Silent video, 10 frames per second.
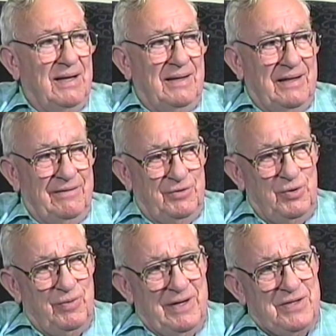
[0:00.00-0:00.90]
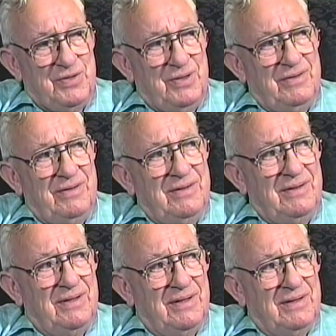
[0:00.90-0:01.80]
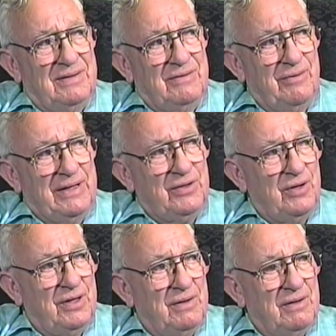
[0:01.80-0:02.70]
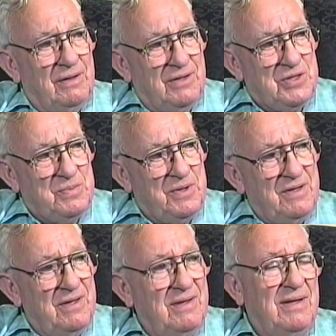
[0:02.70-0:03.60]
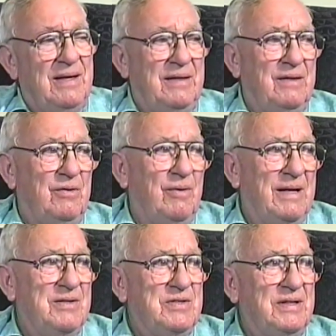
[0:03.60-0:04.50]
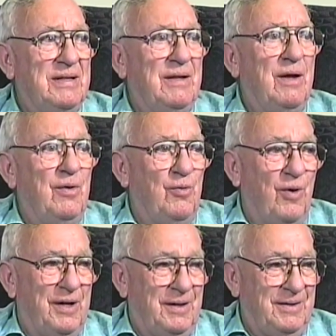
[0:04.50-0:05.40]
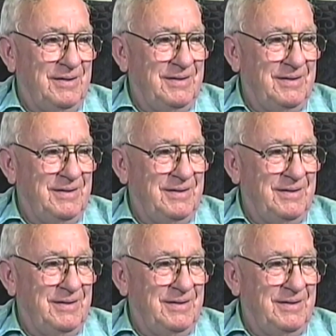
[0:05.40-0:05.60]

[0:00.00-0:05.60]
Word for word: And I have two grandchildren, uh, granddaughter Elizabeth and a grandson, Ronald.